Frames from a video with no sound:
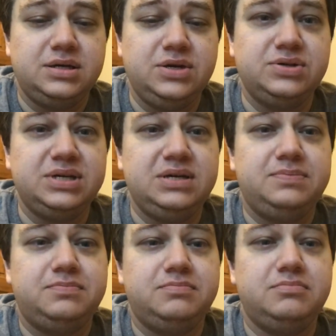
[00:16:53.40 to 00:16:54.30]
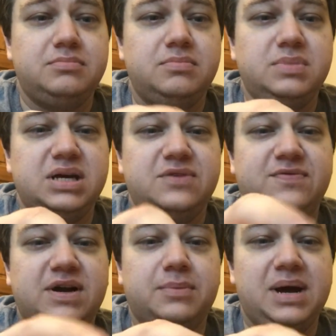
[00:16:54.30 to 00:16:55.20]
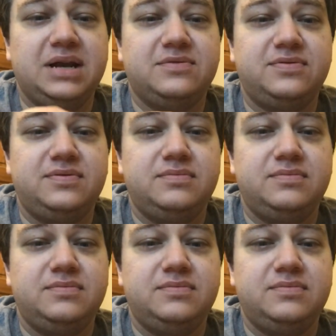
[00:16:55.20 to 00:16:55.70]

usually get a fair amount of